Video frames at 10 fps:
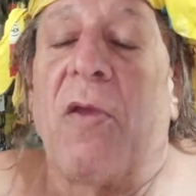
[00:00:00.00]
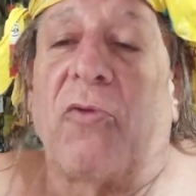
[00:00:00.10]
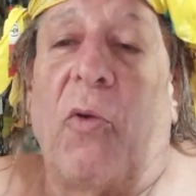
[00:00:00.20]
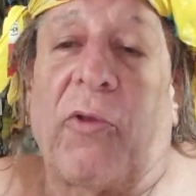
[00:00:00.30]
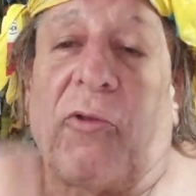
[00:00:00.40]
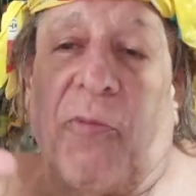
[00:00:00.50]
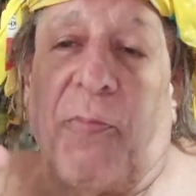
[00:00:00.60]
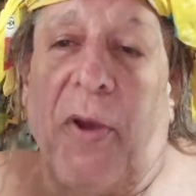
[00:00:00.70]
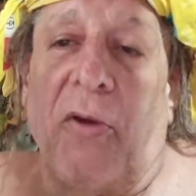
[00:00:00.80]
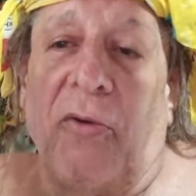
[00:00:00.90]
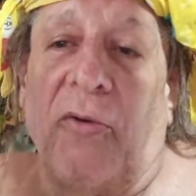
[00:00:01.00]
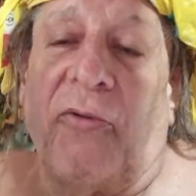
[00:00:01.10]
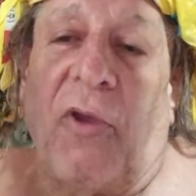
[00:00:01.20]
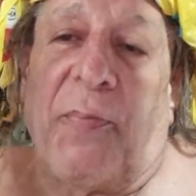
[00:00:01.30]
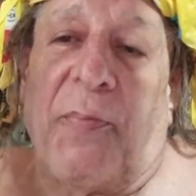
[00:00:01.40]
to
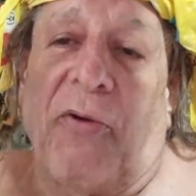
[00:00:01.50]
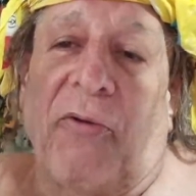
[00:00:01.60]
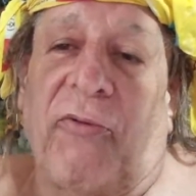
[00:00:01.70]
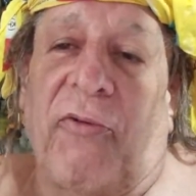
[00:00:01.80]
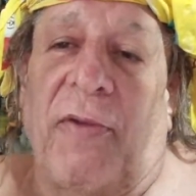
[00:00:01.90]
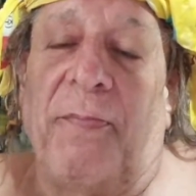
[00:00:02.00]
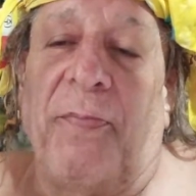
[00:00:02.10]
expose a person